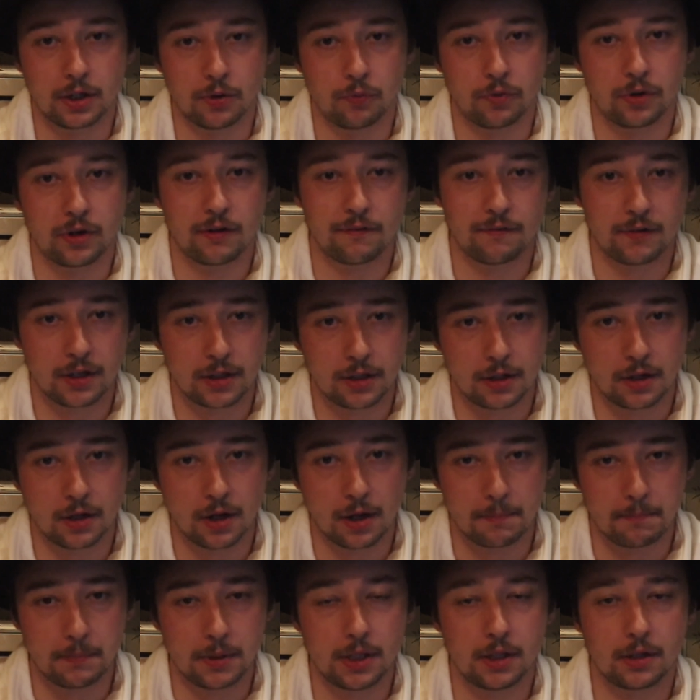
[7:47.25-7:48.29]
it would have ended
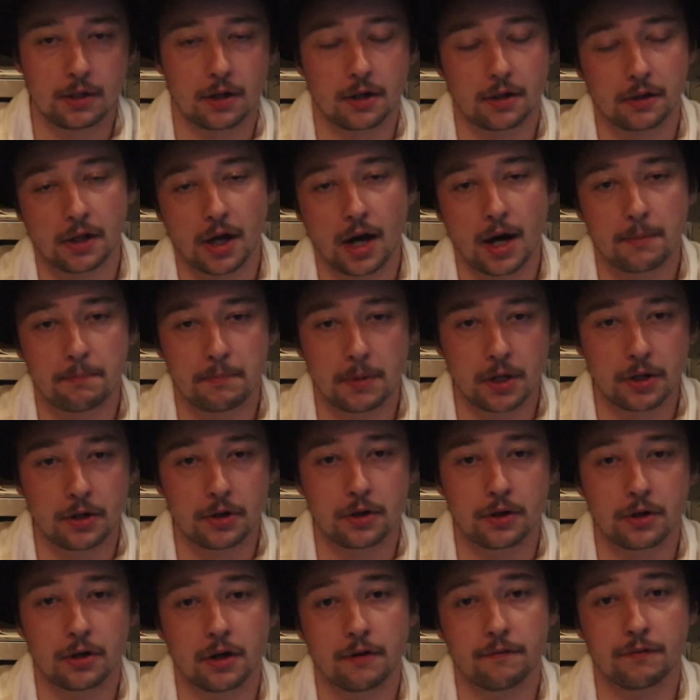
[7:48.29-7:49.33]
up being a lot
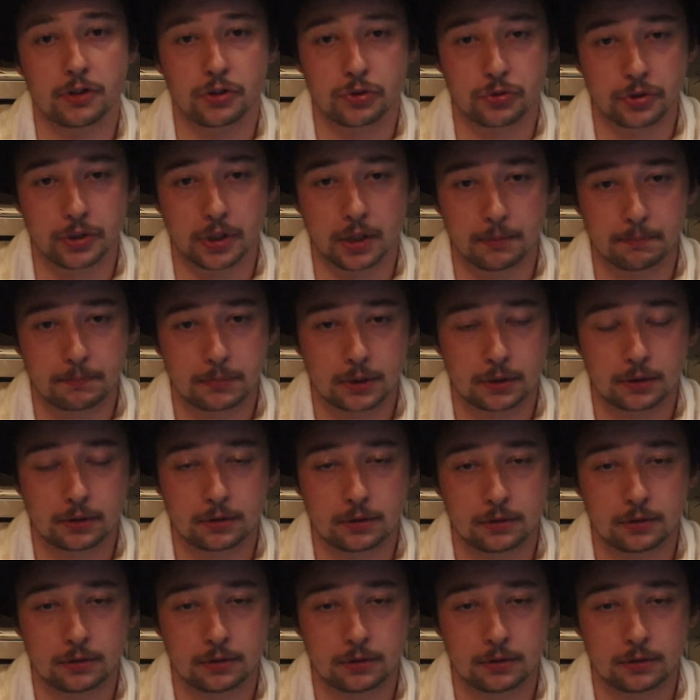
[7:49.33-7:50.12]
better of a trip.